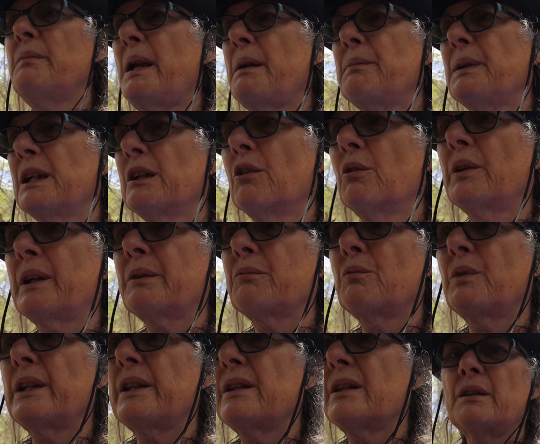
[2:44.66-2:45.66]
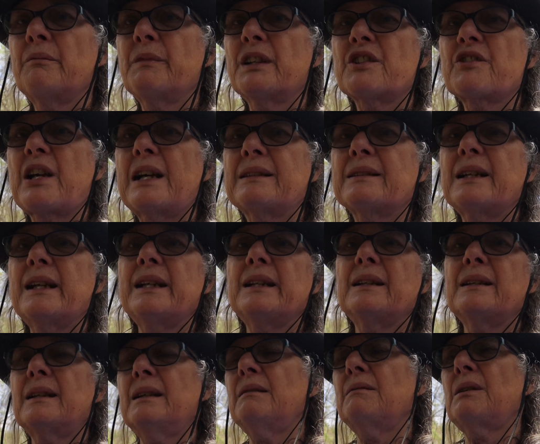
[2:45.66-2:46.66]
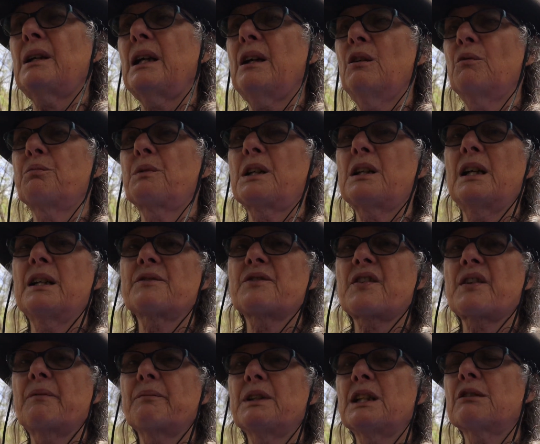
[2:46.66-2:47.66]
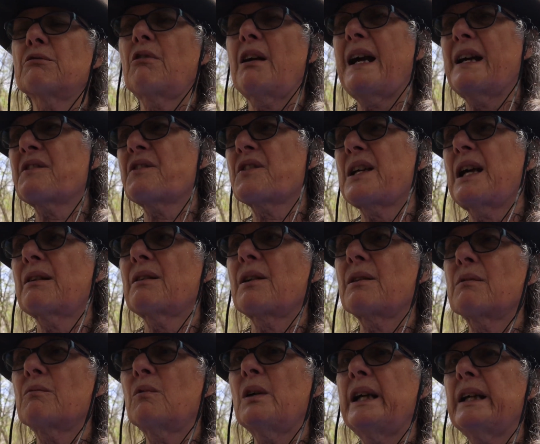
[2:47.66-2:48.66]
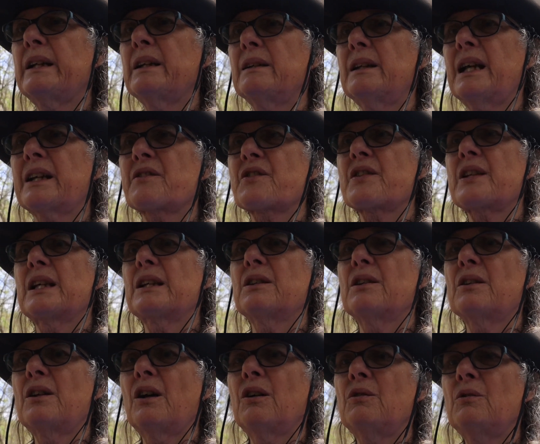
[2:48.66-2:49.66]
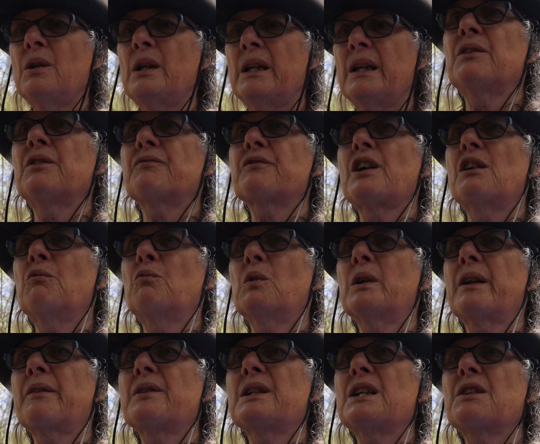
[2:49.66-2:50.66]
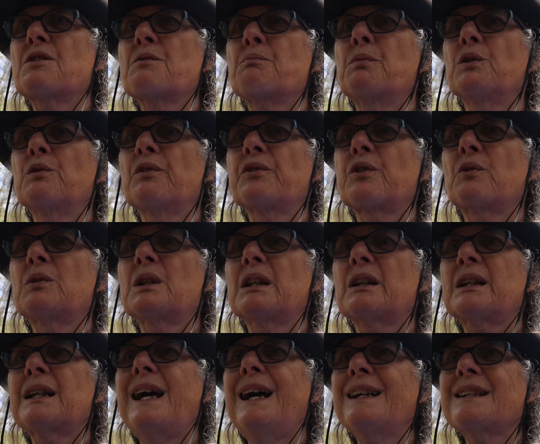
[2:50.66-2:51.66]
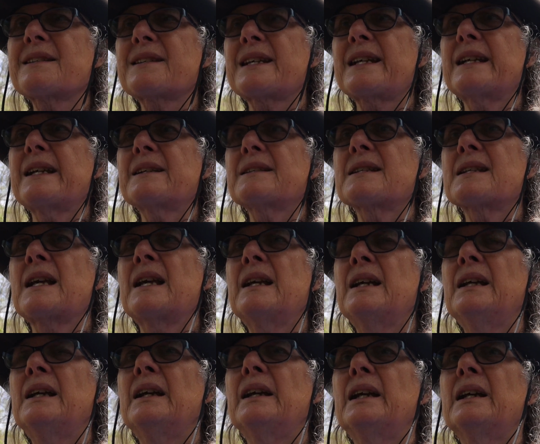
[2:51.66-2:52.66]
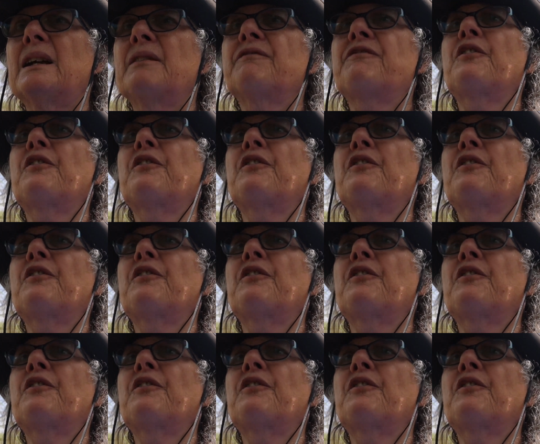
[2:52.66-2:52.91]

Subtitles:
may be going with a machete to help cut some of the grass out of the way, and next thing you know, you've cut one of these Bullhorn Acacias and it